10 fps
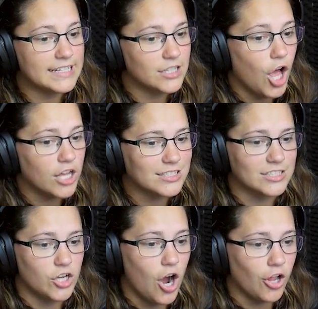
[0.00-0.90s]
He's lost
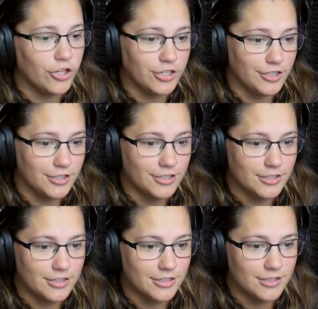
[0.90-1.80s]
his collar.
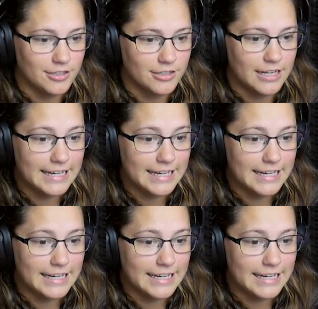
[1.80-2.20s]
The